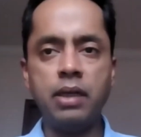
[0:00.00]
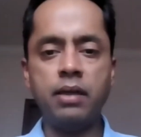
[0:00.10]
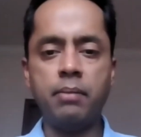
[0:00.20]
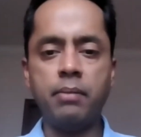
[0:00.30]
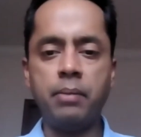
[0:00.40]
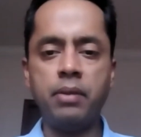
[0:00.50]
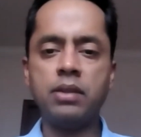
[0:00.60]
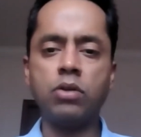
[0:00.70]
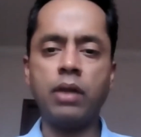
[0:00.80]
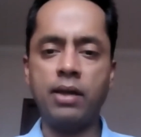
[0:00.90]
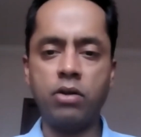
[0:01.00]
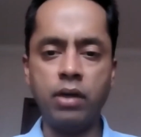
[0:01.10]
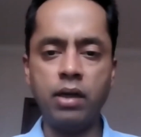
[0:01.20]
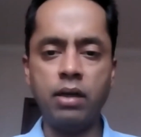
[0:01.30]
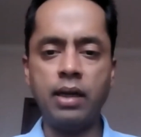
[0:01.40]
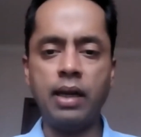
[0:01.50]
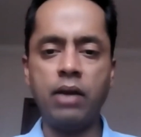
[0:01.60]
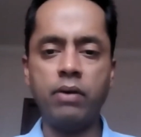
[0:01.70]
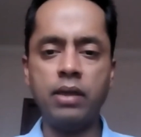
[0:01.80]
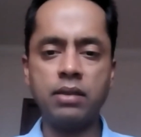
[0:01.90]
Millennium Marbles. It's on Android and
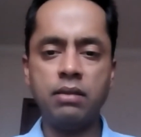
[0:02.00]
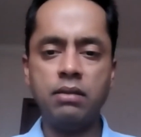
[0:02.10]
iOS.